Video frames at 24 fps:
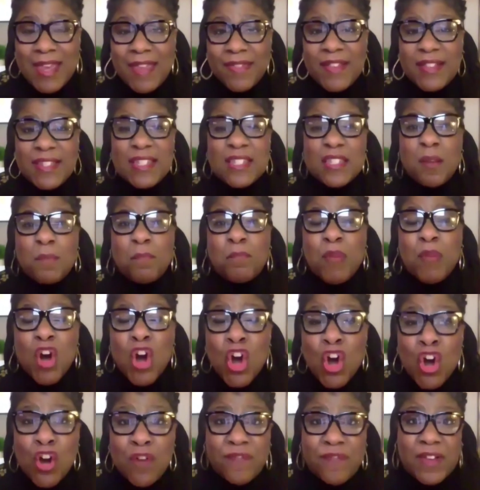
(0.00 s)
This is
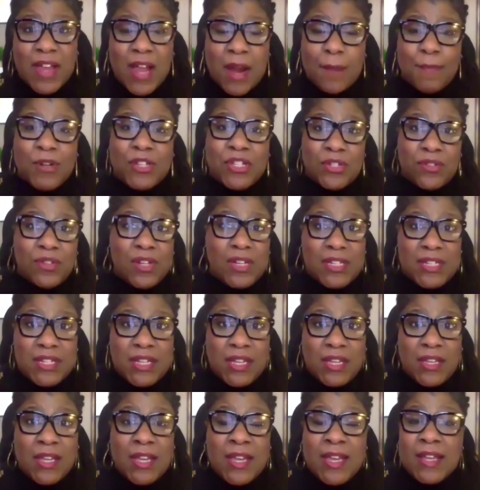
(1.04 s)
a perfect
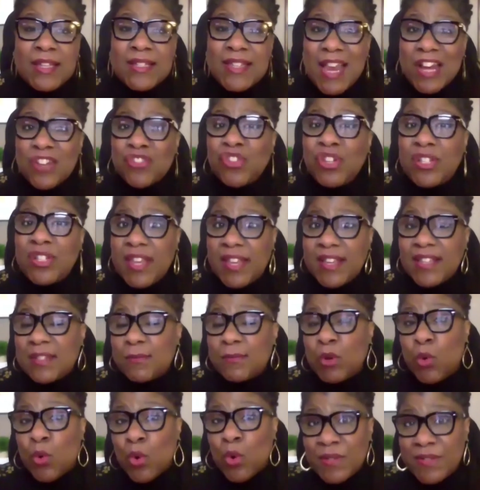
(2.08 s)
opportunity to actually take
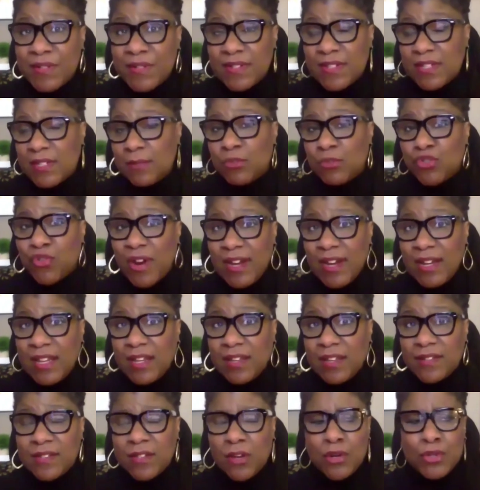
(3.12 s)
some courses and some
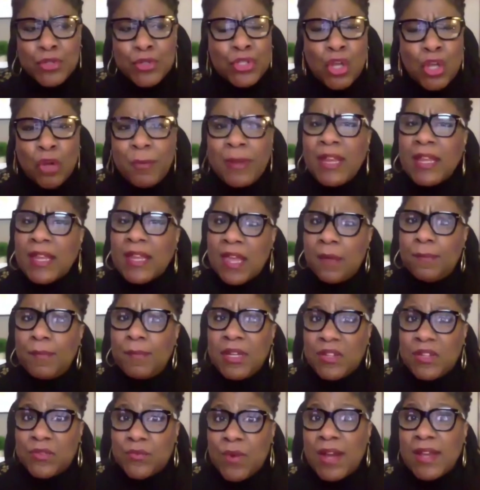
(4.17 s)
trainings. There are so many
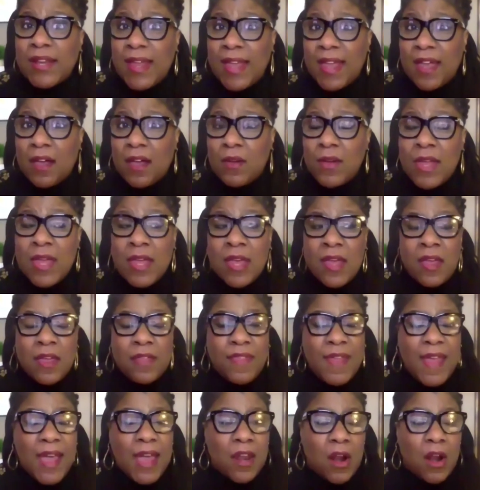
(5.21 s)
companies right now
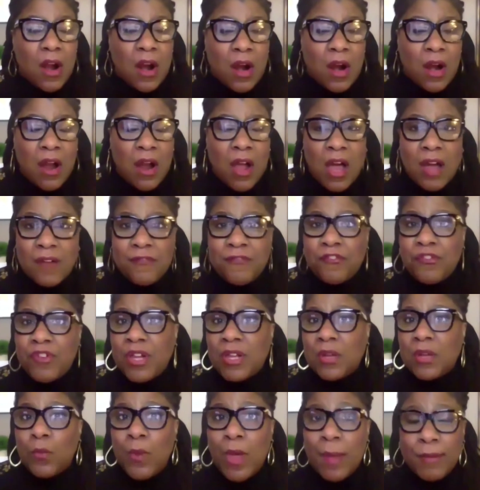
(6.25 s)
that are
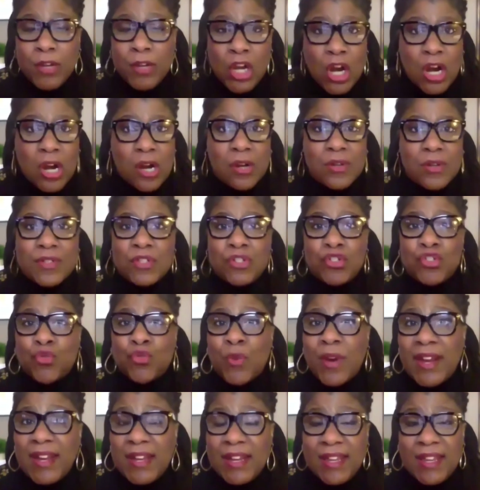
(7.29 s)
offering webinars and
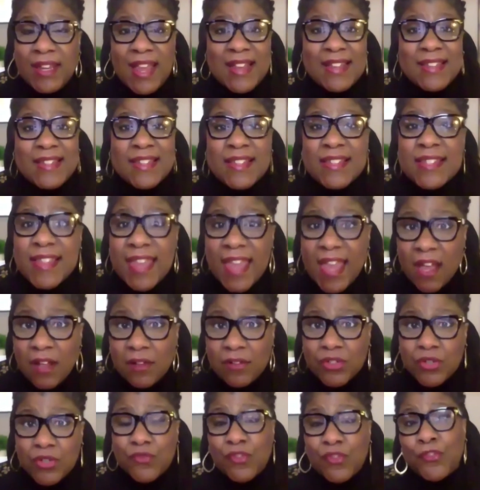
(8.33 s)
training at
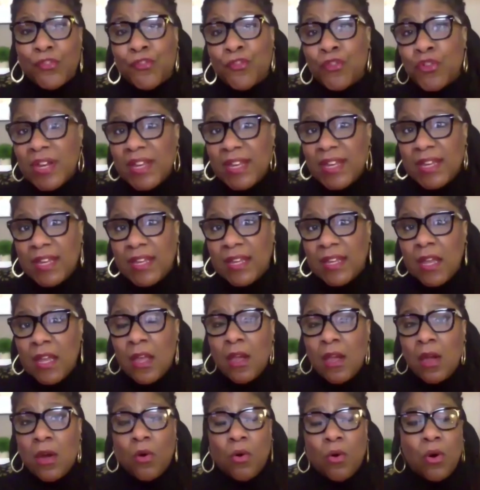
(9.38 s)
discounts or for free,
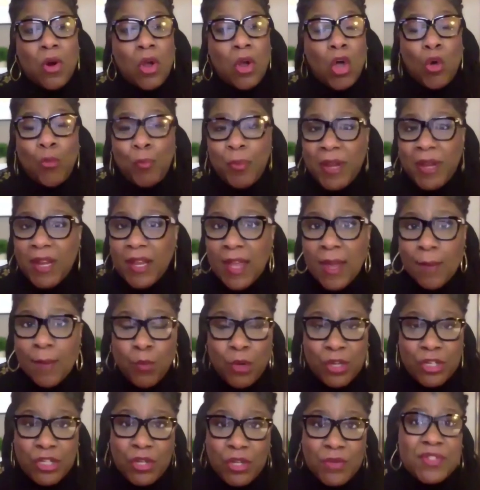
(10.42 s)
or opening up
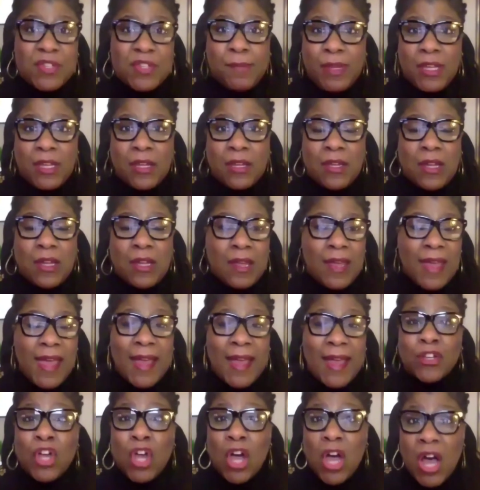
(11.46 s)
what used to be
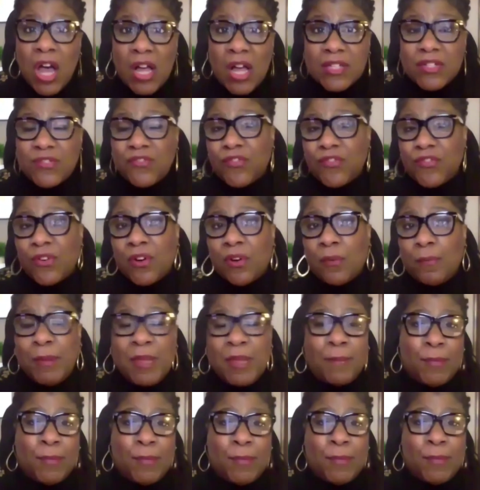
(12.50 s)
at cost for
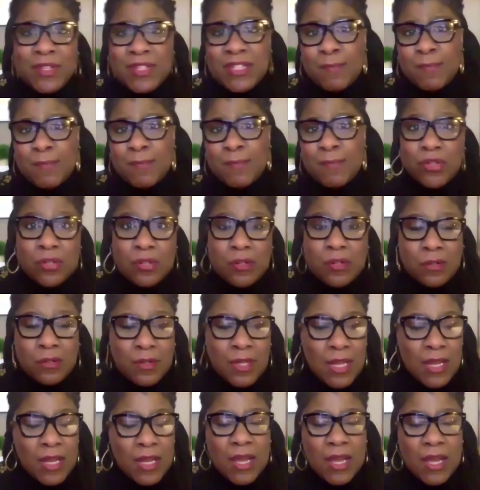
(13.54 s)
people with special
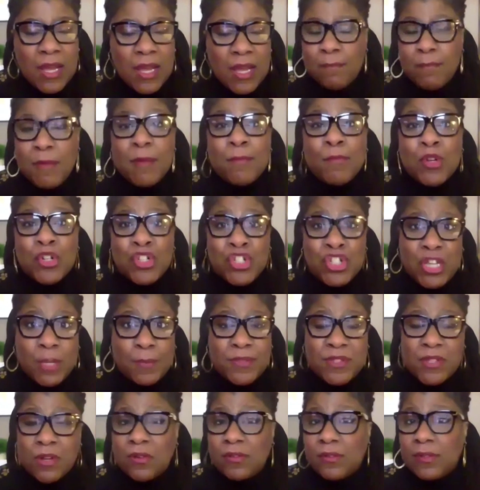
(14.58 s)

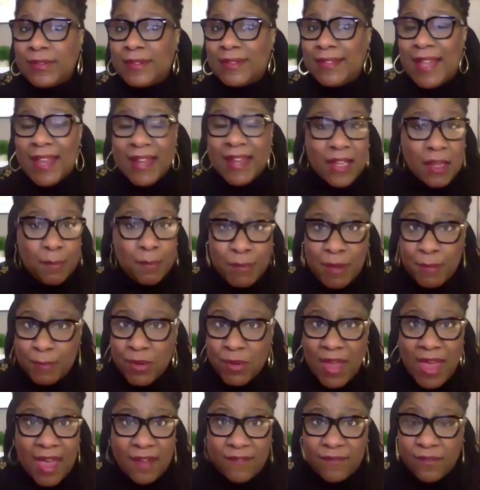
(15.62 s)
memberships. They're letting
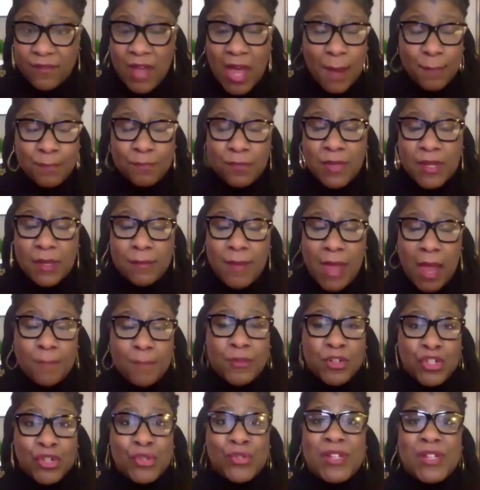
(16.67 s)
people have
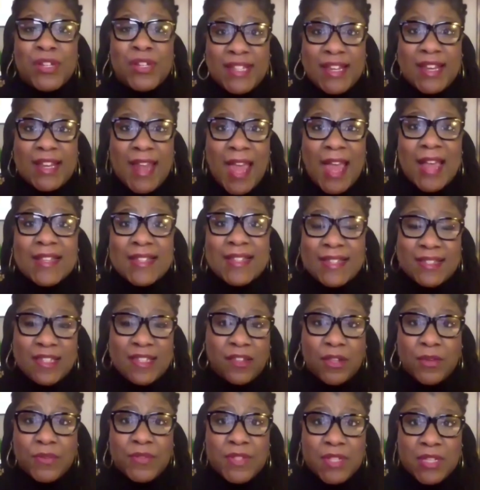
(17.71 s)
opportunity and access to
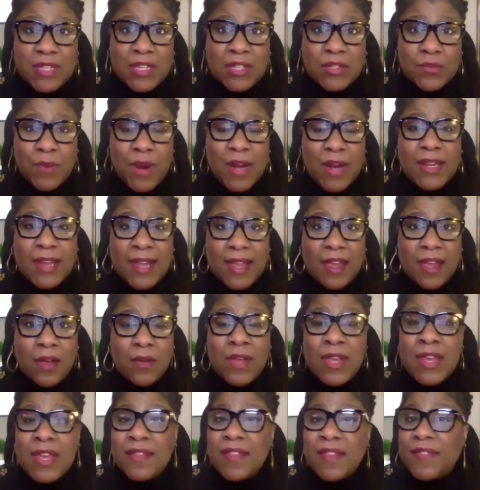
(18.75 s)
those things right now
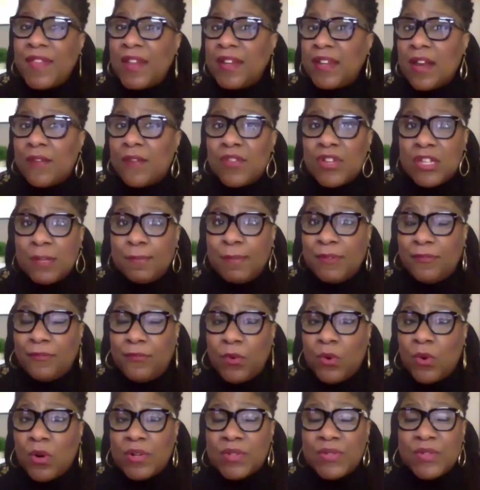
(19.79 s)
that they never did
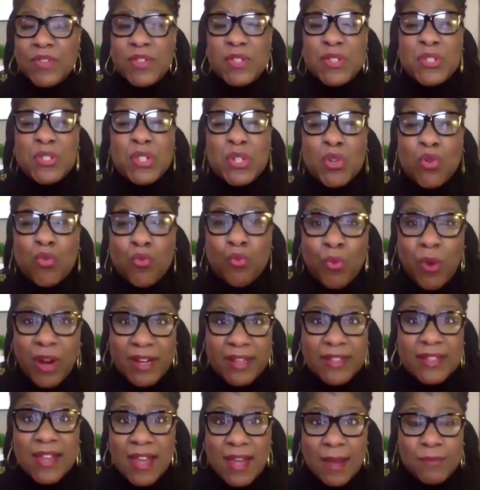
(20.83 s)
before. So this is a
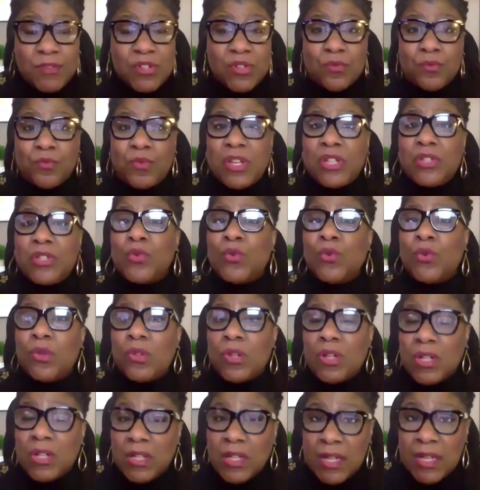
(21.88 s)
great time to
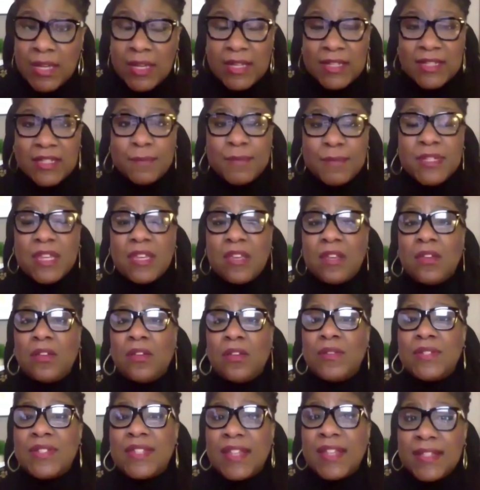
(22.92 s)
retool some
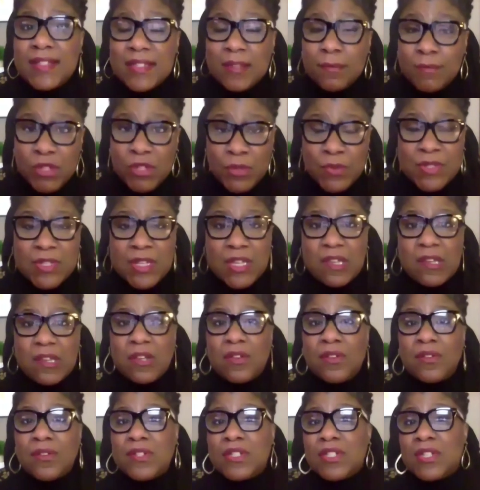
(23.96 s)
skills, get some new
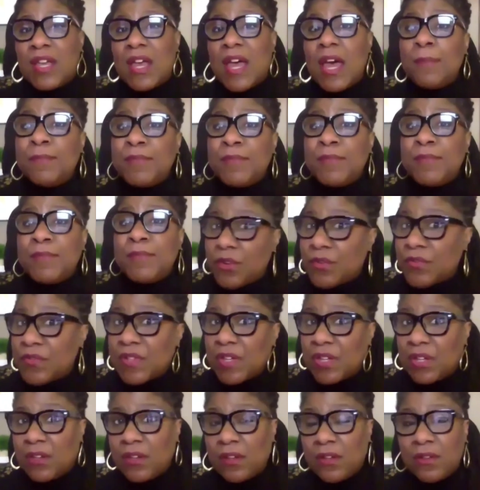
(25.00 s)
skills, to update your
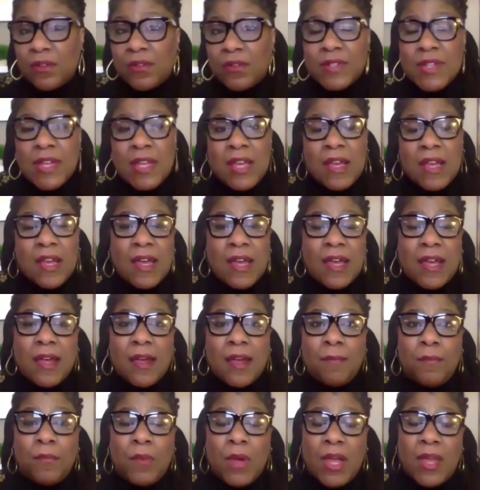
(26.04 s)
skills,
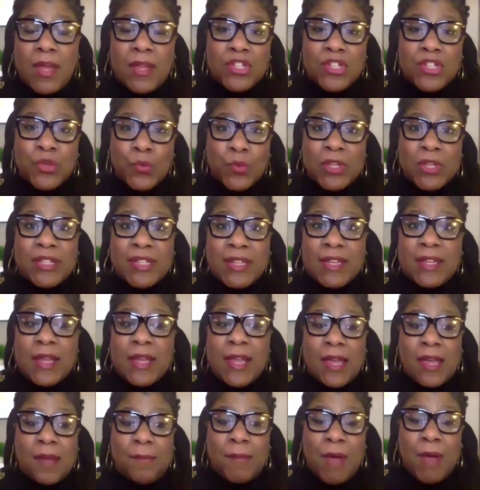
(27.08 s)
and to really
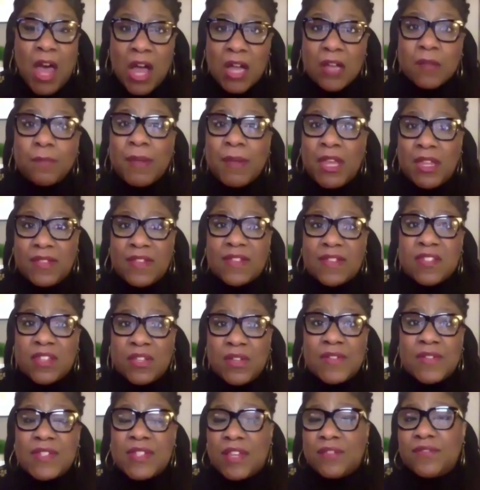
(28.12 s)
augment the
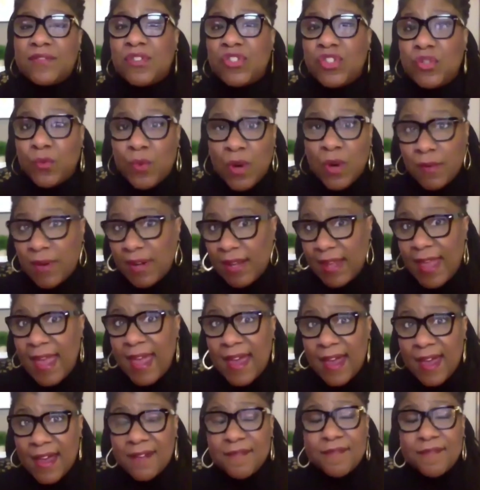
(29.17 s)
skill sets that you already have.